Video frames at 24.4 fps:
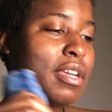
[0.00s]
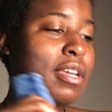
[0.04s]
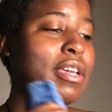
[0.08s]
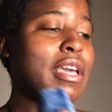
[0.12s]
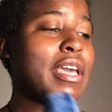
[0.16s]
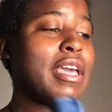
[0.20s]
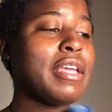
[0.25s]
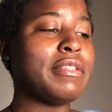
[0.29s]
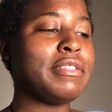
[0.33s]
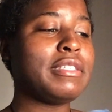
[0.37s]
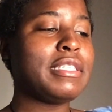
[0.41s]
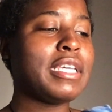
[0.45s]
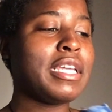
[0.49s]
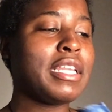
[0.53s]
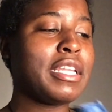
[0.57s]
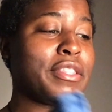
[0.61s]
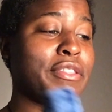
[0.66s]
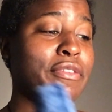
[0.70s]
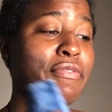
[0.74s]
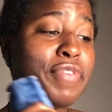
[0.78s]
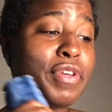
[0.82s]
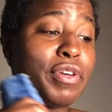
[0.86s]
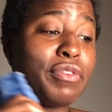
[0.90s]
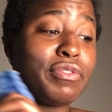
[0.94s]
and setting the
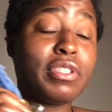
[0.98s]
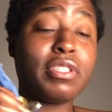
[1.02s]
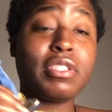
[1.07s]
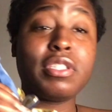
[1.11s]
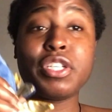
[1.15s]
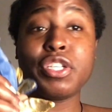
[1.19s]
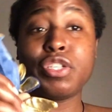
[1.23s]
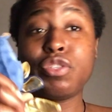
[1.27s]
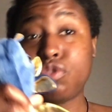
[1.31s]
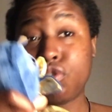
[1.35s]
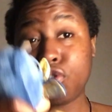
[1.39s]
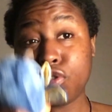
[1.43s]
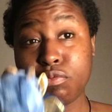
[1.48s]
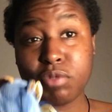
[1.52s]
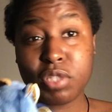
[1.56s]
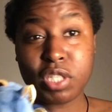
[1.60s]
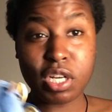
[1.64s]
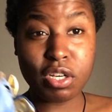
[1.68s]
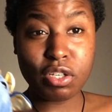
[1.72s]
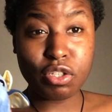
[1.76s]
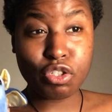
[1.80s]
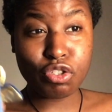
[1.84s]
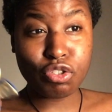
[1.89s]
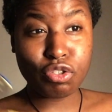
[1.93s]
filter to YouTube
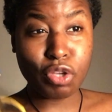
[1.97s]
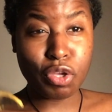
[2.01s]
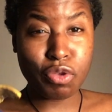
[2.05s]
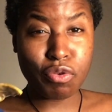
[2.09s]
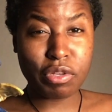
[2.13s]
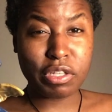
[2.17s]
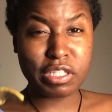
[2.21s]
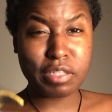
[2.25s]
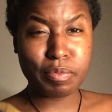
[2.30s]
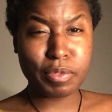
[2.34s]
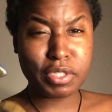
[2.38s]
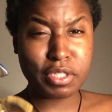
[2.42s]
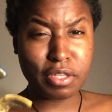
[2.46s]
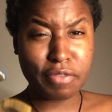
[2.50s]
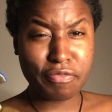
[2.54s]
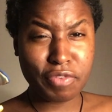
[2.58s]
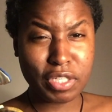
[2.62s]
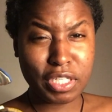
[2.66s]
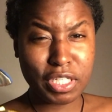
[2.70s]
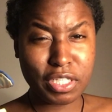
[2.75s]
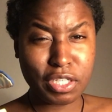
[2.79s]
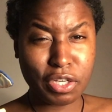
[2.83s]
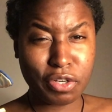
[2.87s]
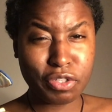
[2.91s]
search so you can specifically
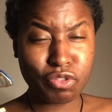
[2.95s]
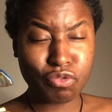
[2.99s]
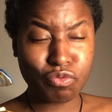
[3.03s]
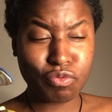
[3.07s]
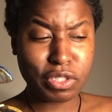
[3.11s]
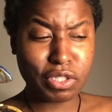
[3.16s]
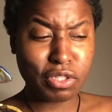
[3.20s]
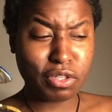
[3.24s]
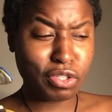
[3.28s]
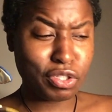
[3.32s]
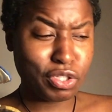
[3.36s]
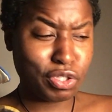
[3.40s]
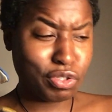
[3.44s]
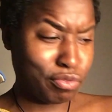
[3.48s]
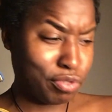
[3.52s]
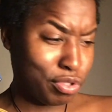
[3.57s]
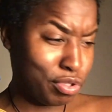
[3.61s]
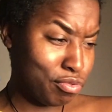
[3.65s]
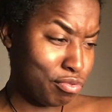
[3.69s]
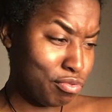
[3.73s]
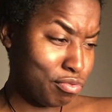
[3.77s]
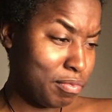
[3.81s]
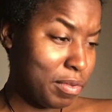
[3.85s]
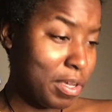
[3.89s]
search what's on
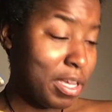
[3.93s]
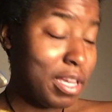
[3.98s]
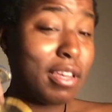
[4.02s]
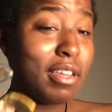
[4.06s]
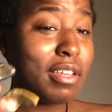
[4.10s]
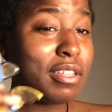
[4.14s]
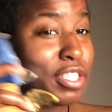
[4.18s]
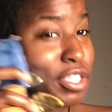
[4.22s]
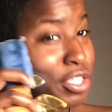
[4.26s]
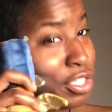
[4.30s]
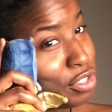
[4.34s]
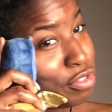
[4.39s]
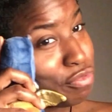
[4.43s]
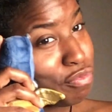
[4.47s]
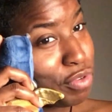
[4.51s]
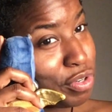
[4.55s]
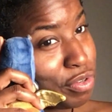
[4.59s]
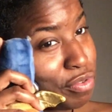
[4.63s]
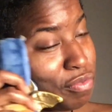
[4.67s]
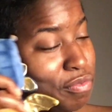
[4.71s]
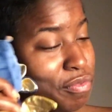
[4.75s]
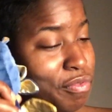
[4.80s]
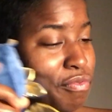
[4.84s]
YouTube. This is real.